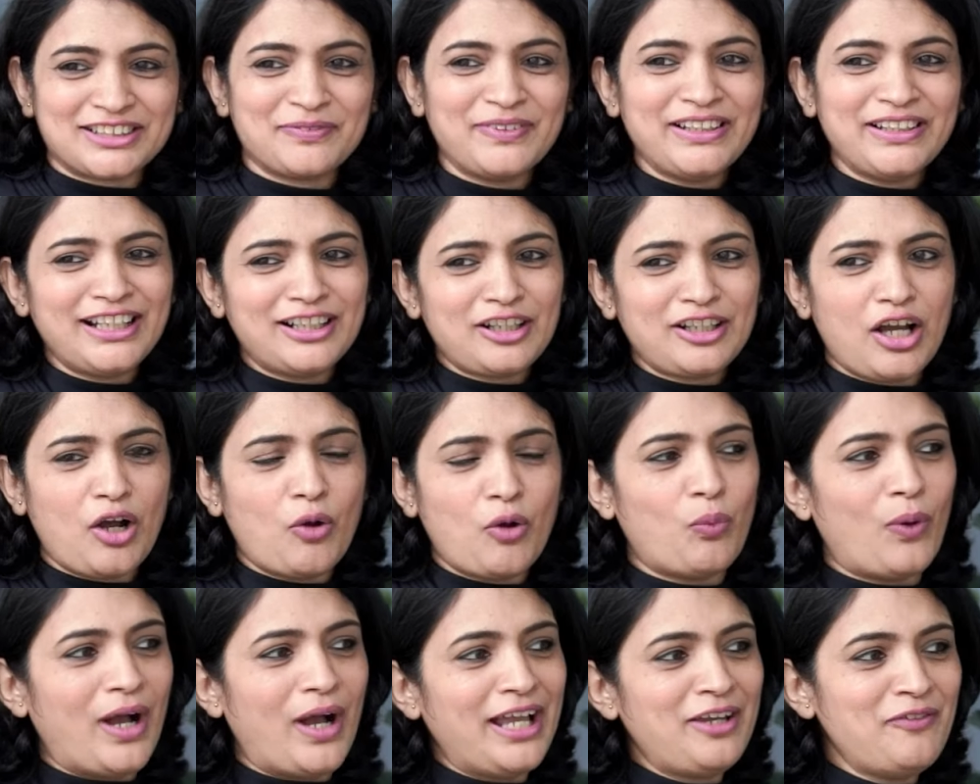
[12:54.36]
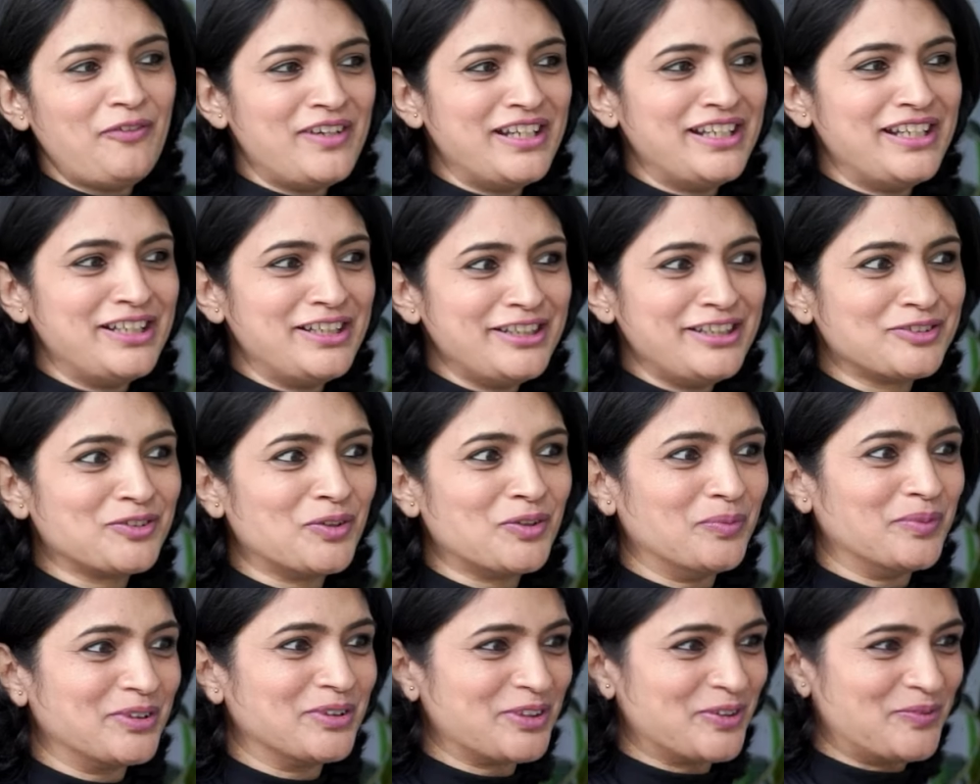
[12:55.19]
me that why we need
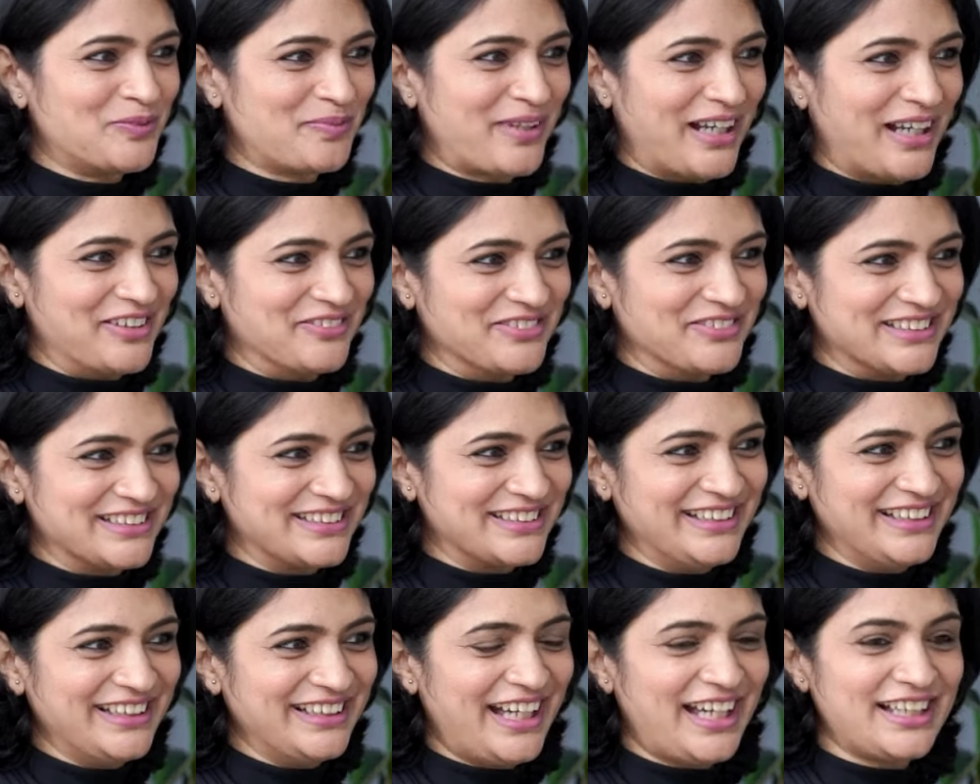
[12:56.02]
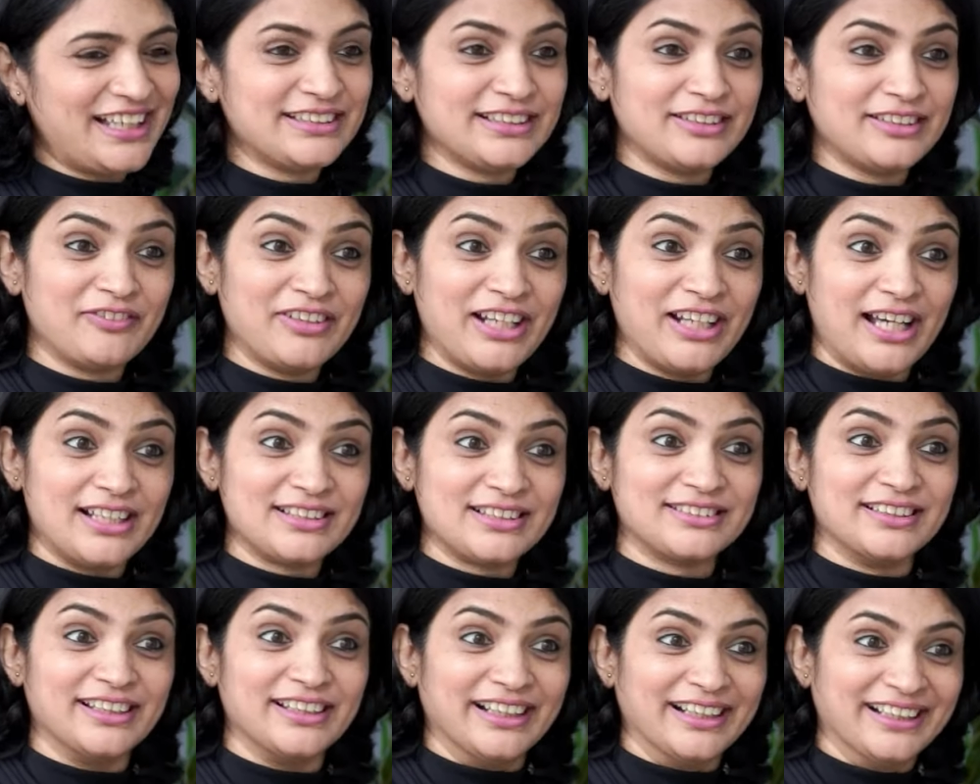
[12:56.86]
so much of privacy. I said we'll ask
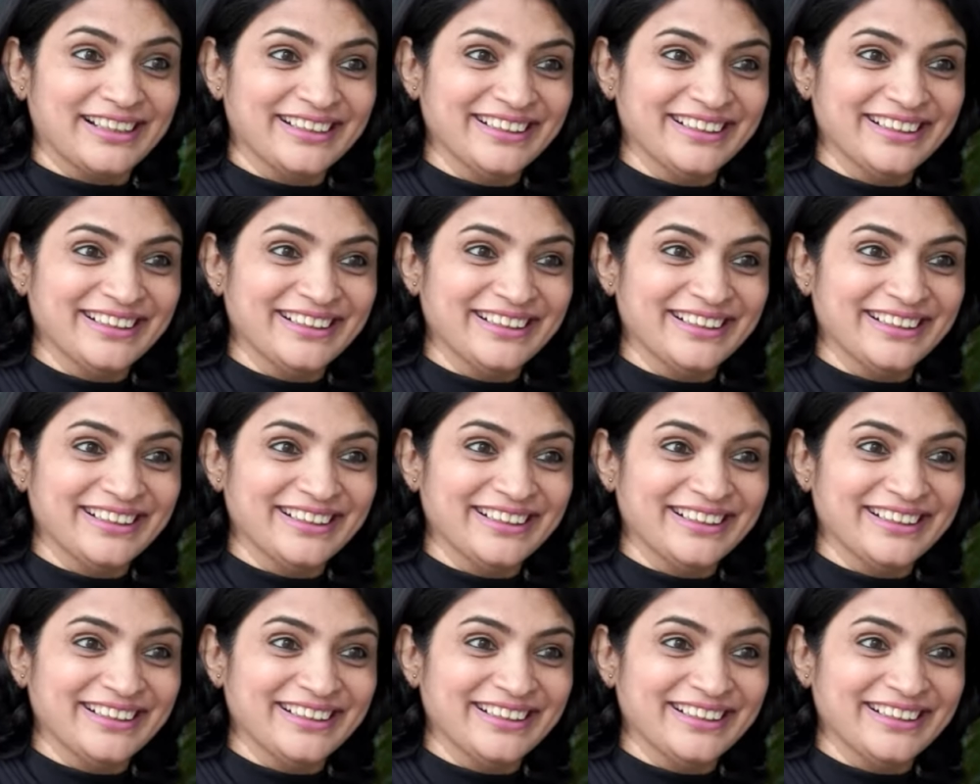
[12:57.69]
the lady.